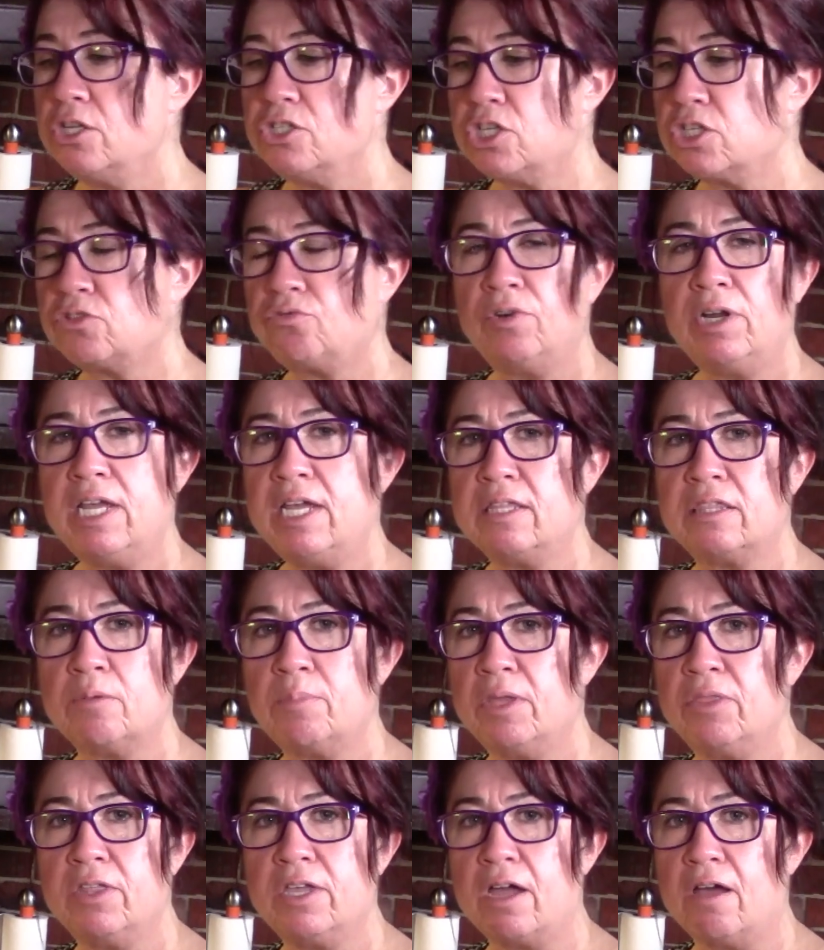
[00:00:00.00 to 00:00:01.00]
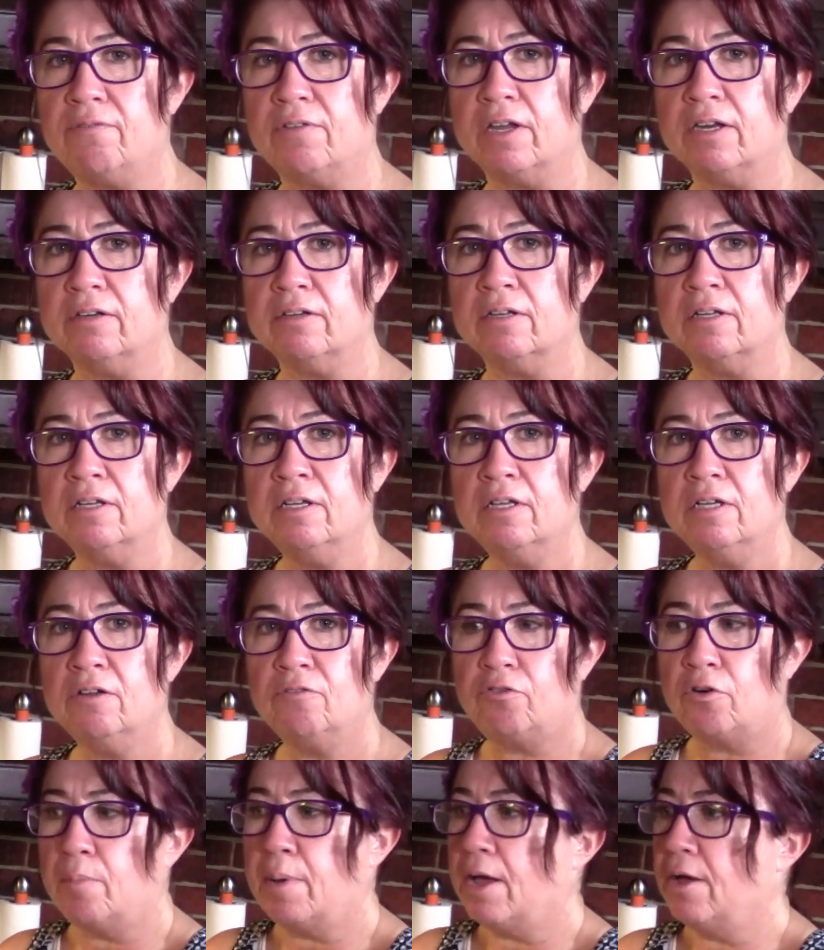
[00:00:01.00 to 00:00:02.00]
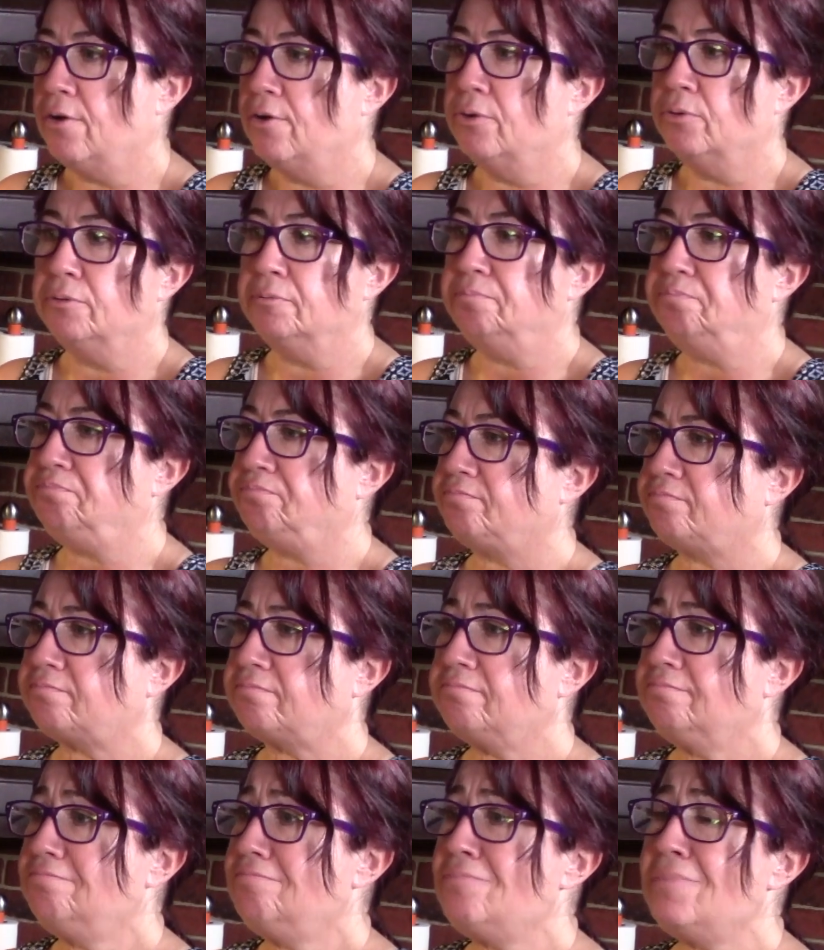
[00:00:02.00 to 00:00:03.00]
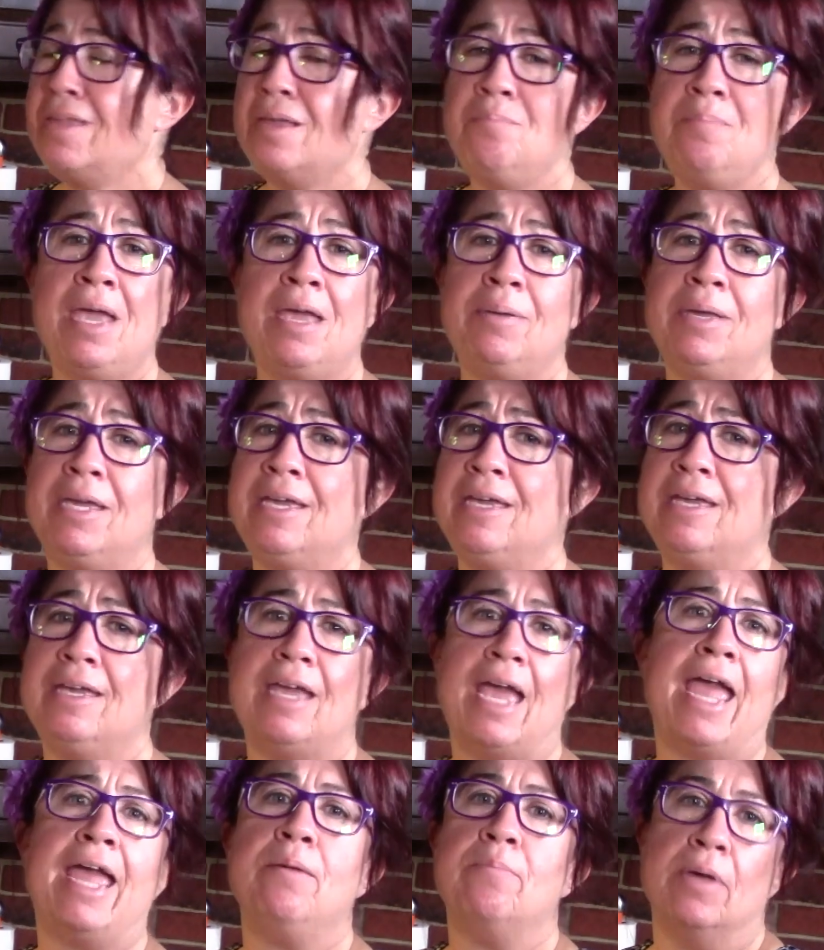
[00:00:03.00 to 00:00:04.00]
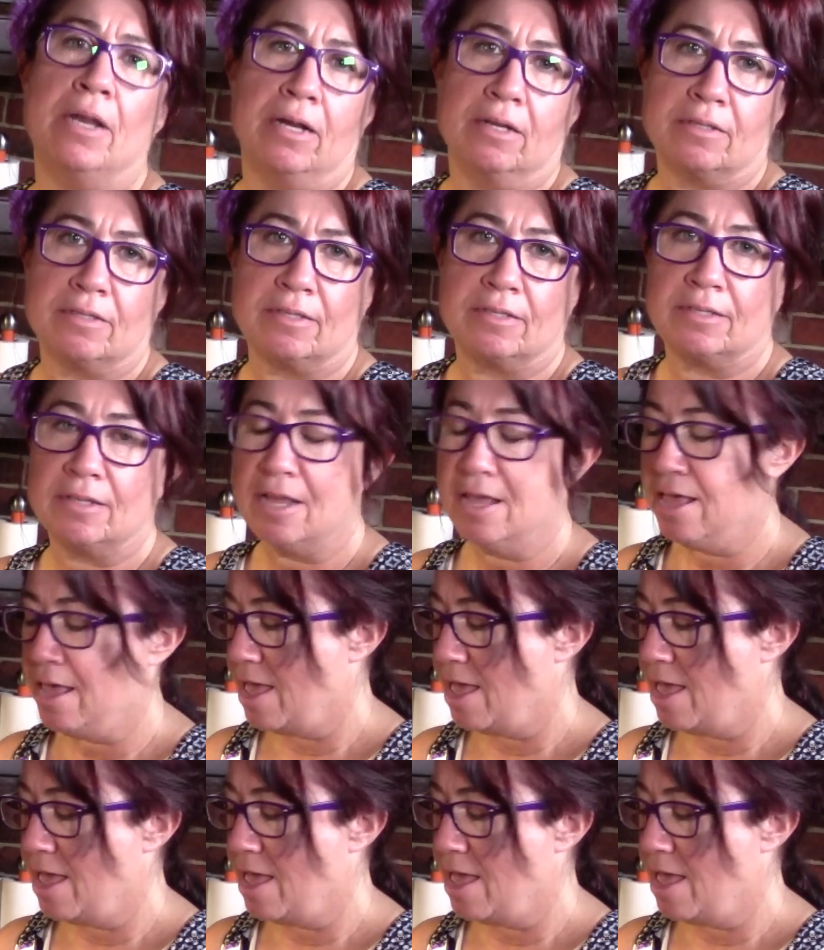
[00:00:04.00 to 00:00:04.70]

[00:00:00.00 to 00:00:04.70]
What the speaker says: just reheat them in the oven for about maybe 8 minutes.